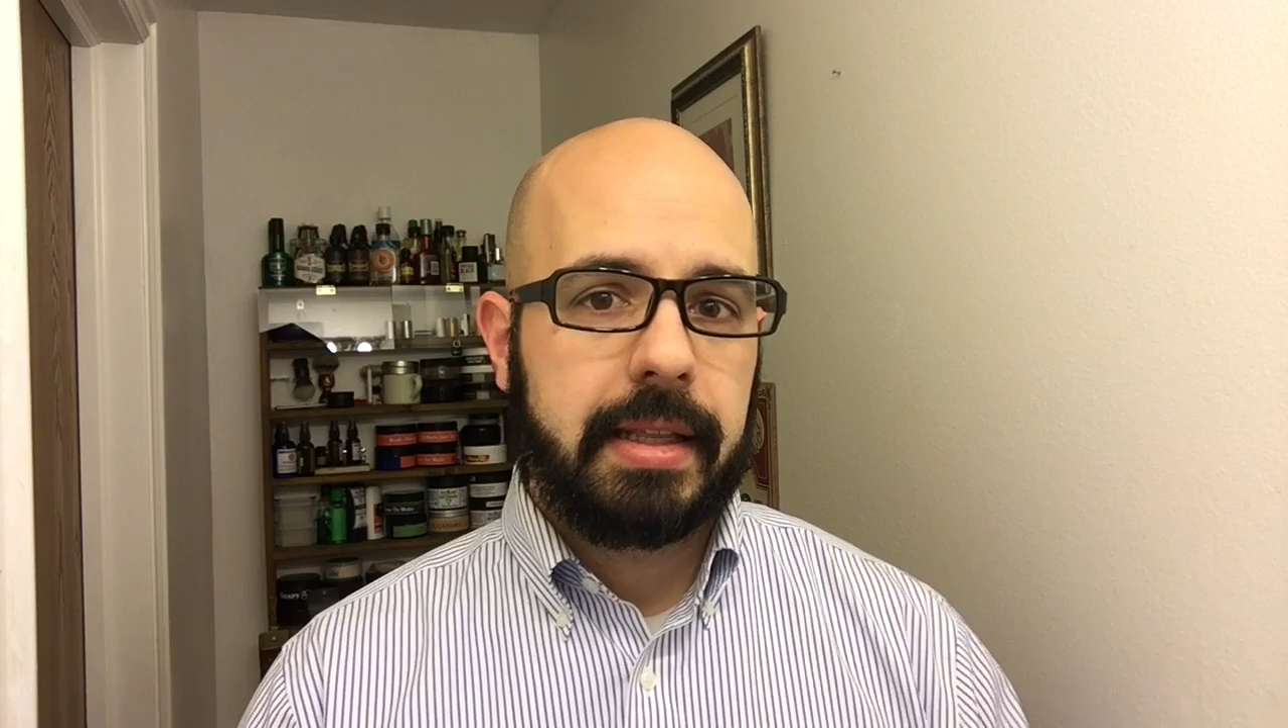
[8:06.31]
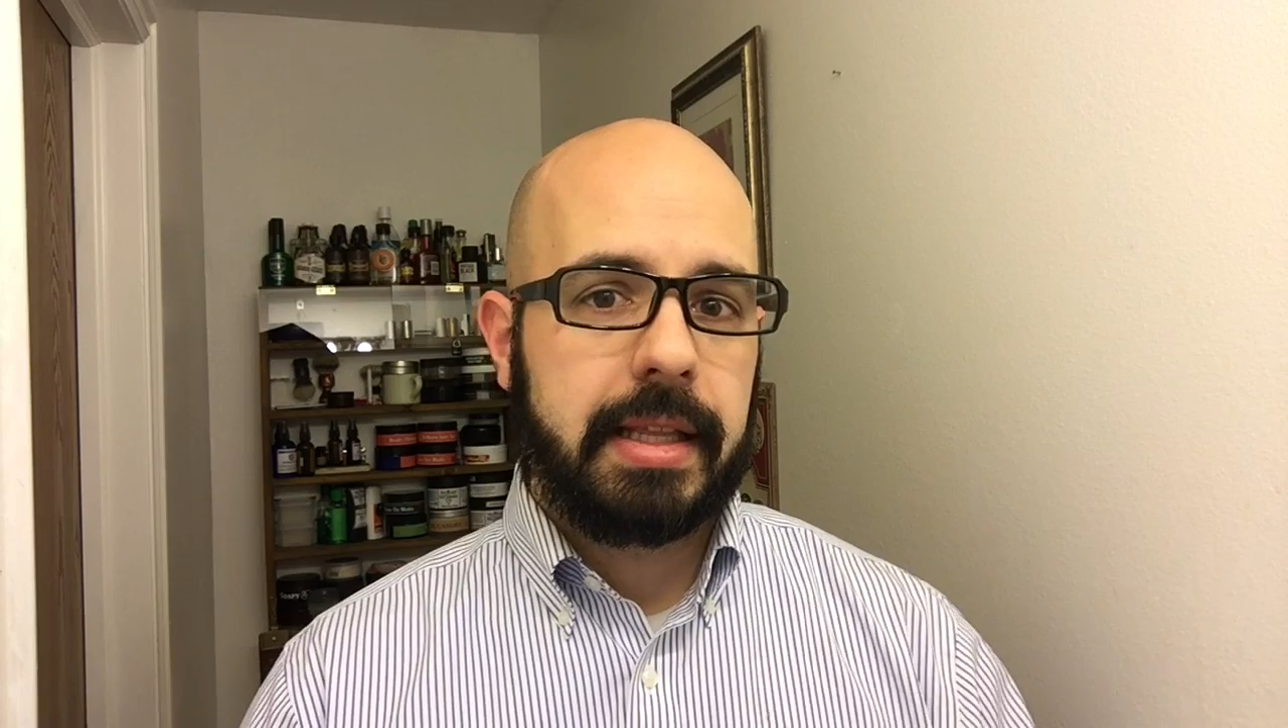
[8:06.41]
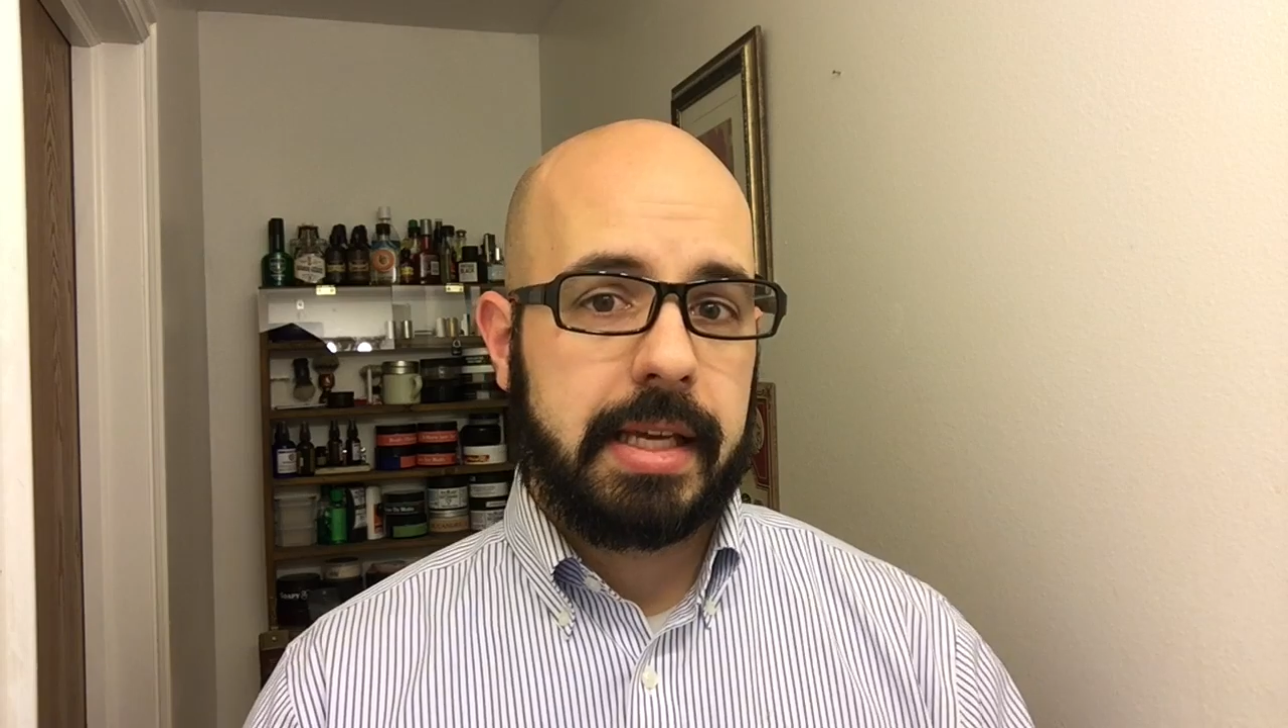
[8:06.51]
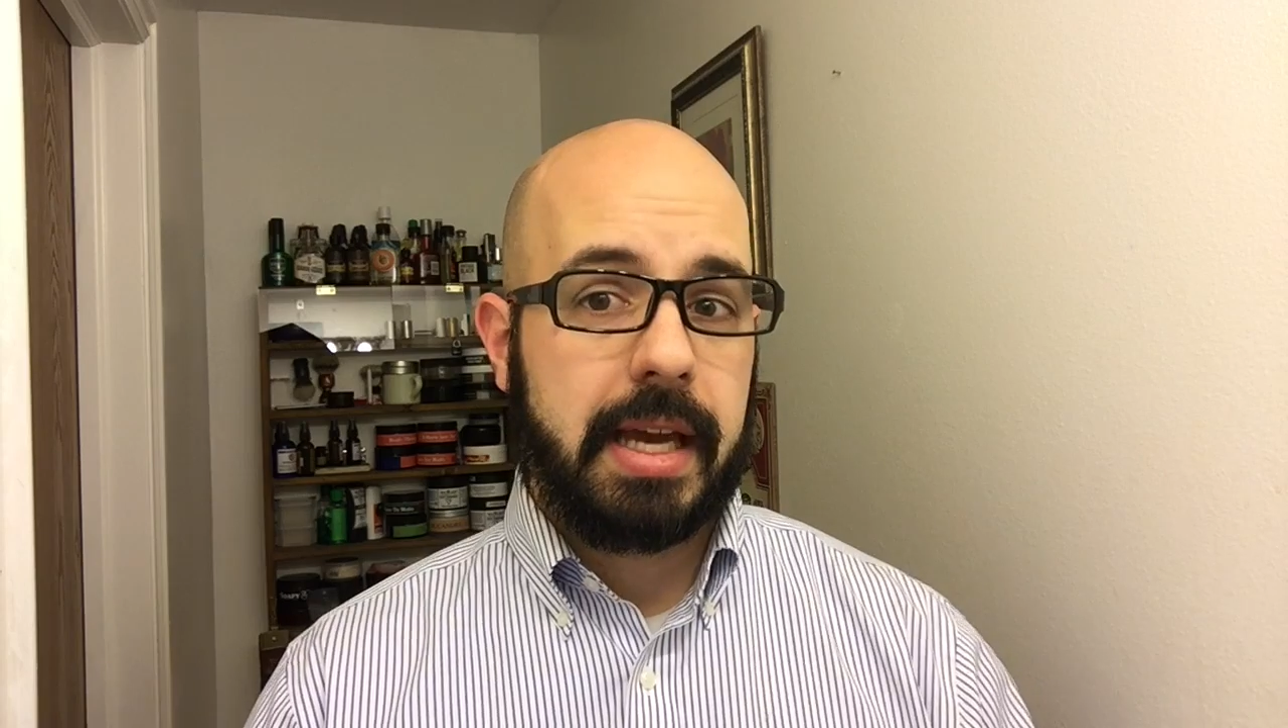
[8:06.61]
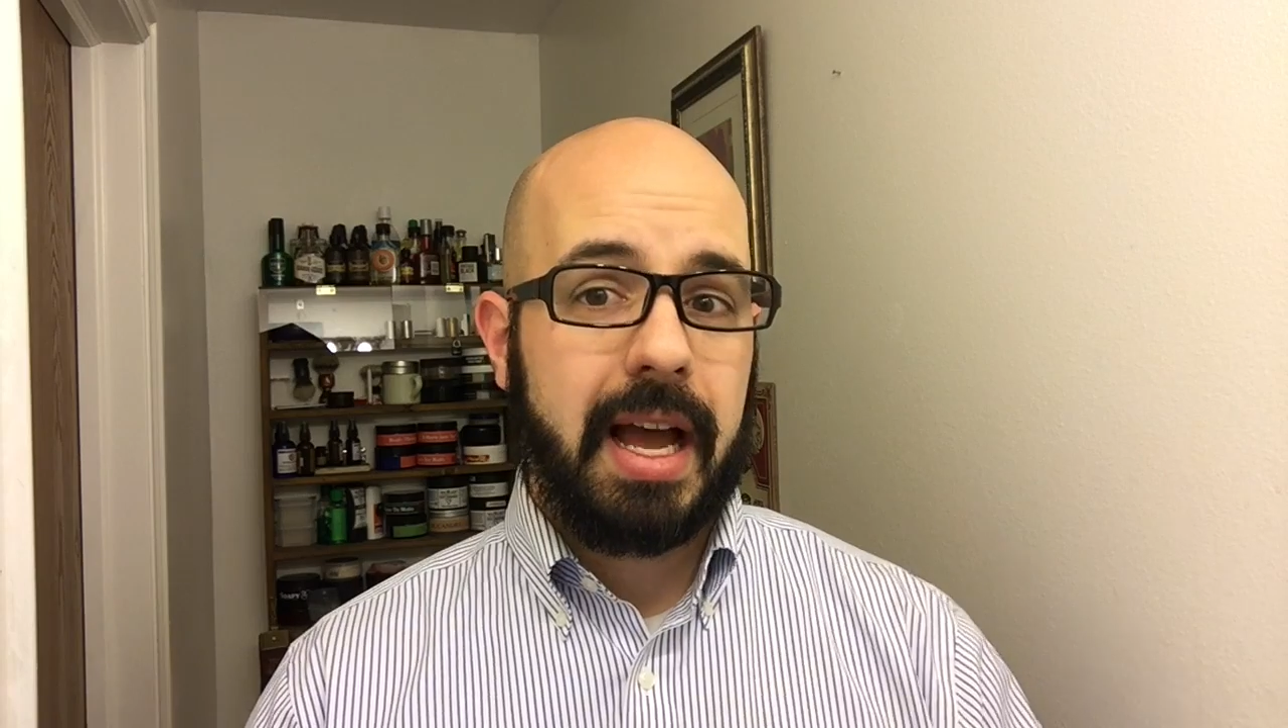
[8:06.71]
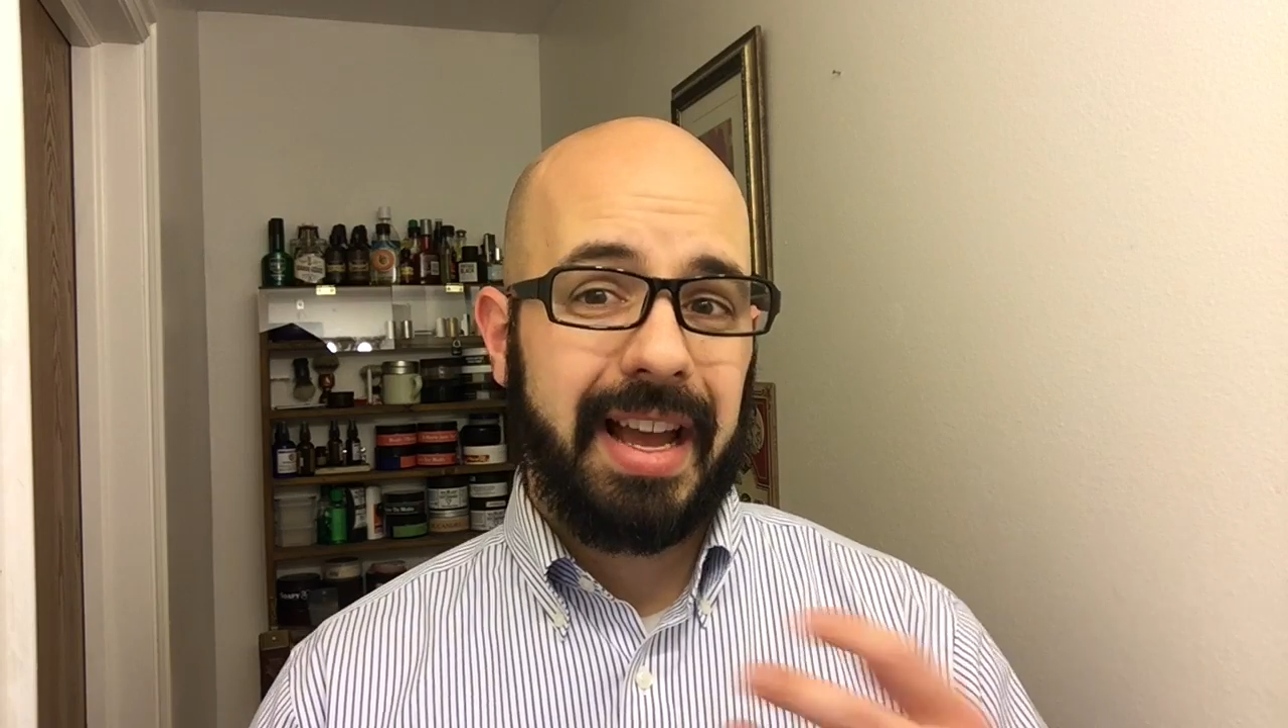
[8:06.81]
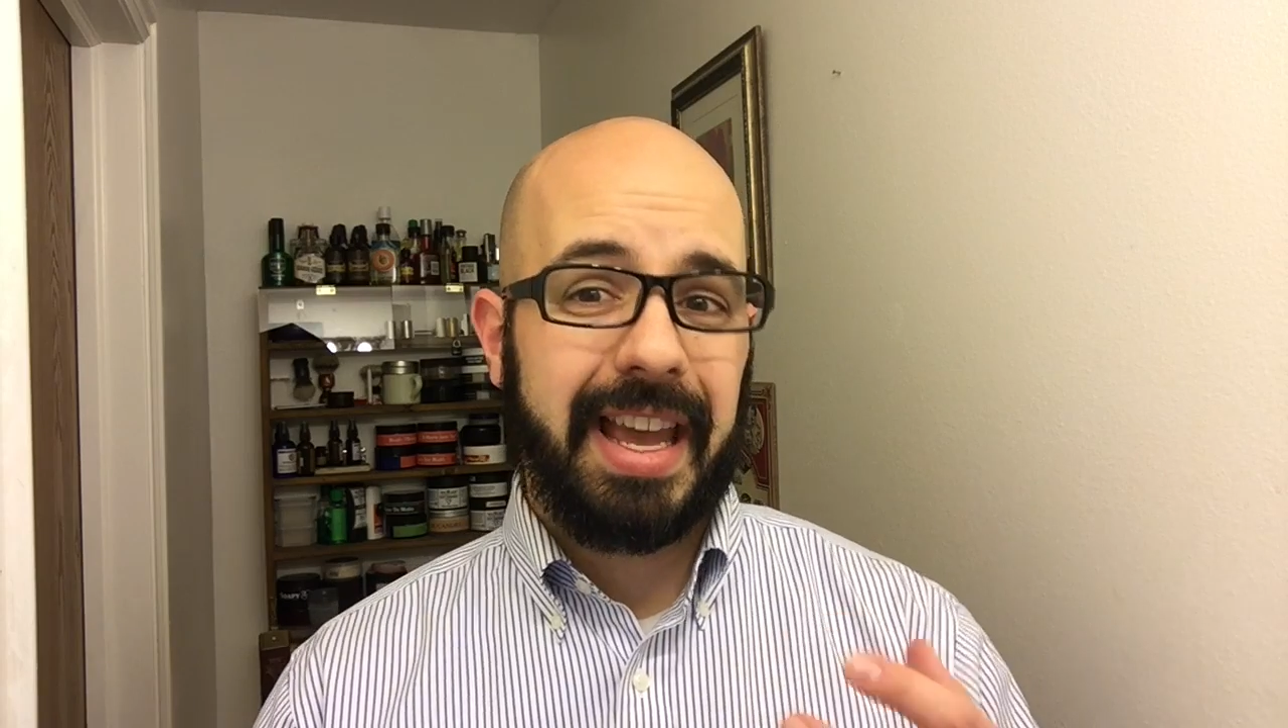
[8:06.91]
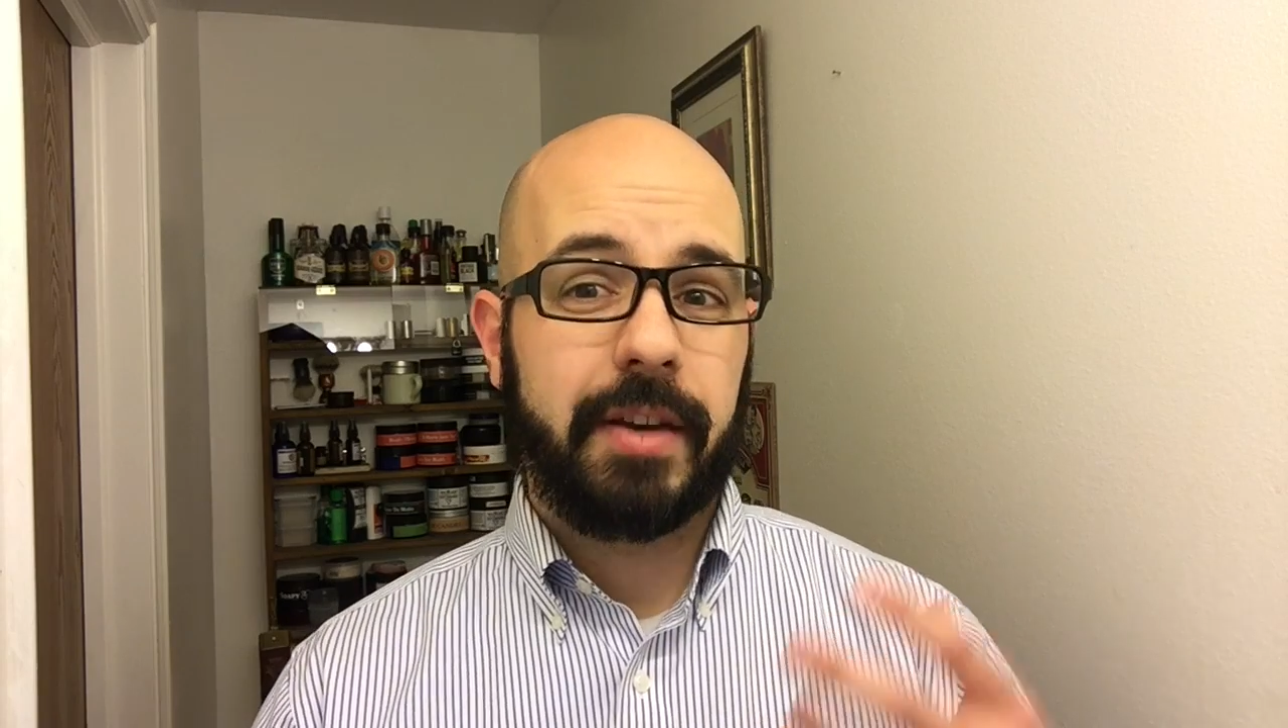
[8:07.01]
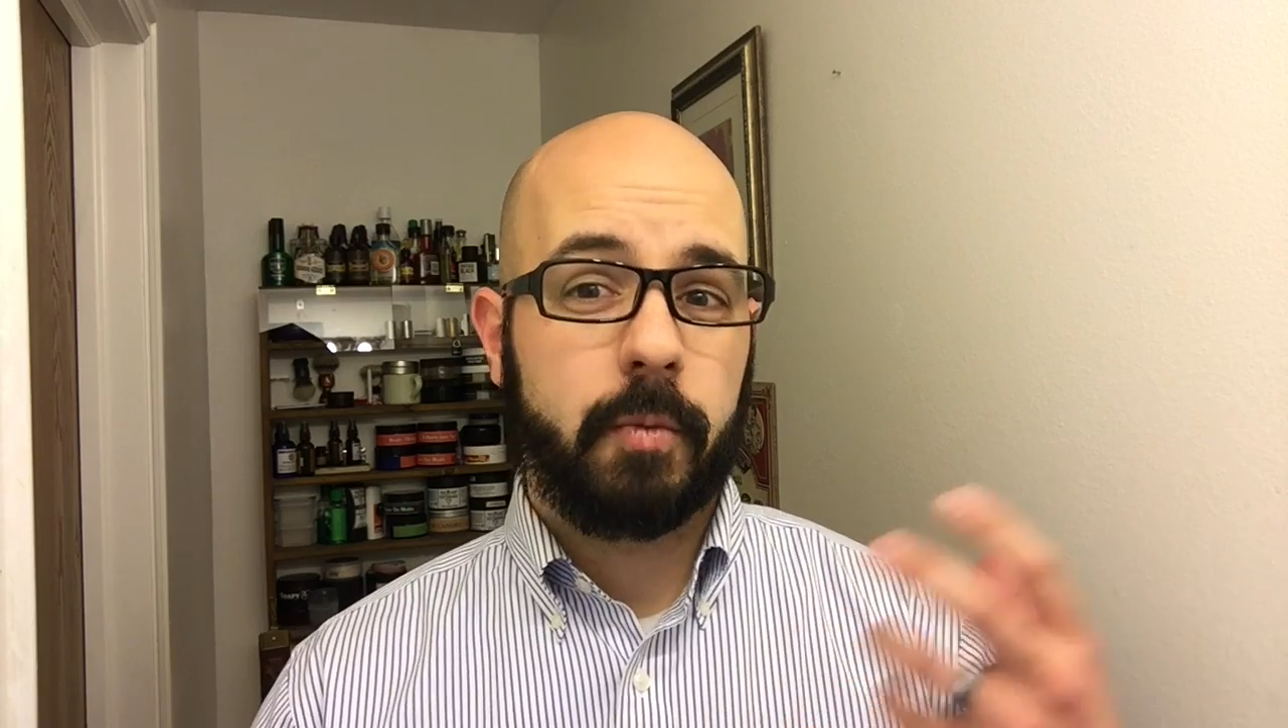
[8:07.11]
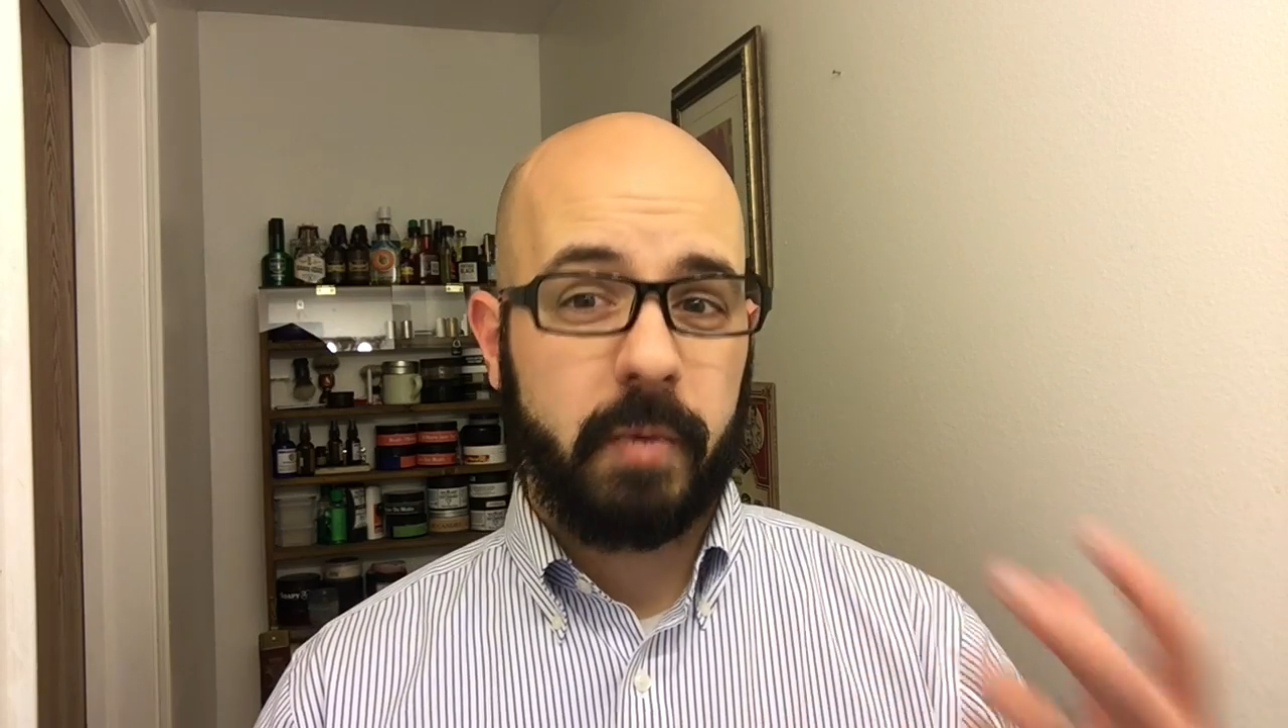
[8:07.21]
the high-end